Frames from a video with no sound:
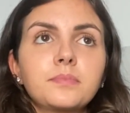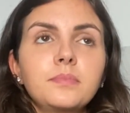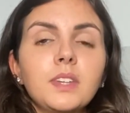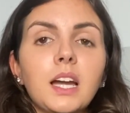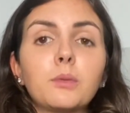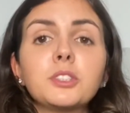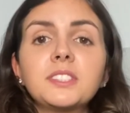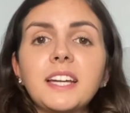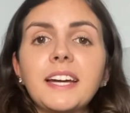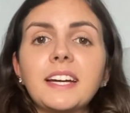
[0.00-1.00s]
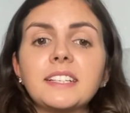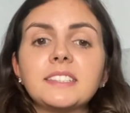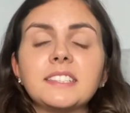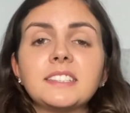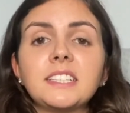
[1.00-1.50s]
I will say
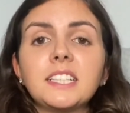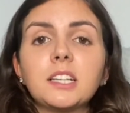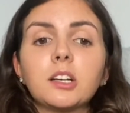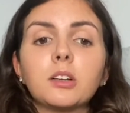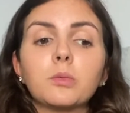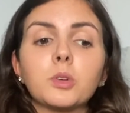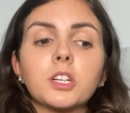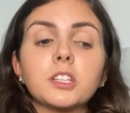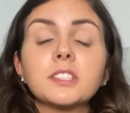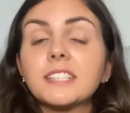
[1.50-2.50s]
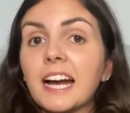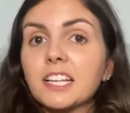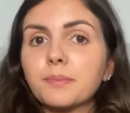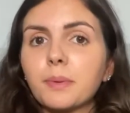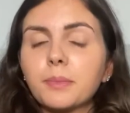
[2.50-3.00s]
Disney workers,
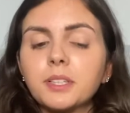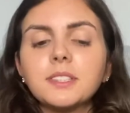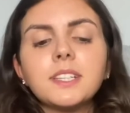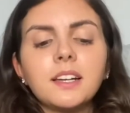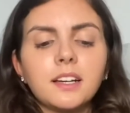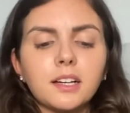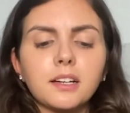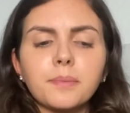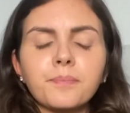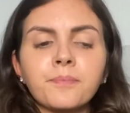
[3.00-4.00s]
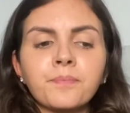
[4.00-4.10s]
cast members, are